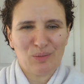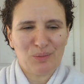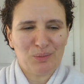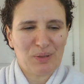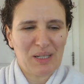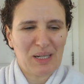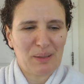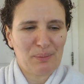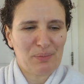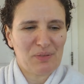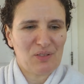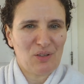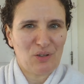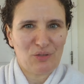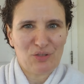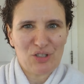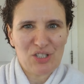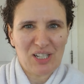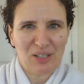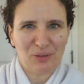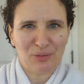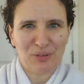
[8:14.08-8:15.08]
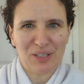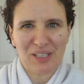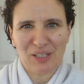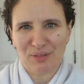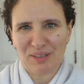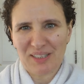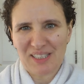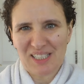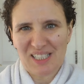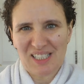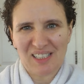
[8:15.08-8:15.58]
perhaps of shouting,
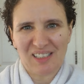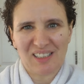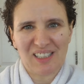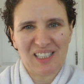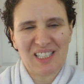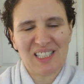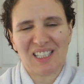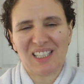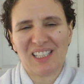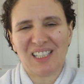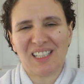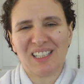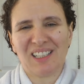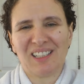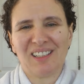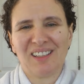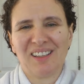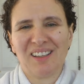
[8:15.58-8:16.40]
criticising,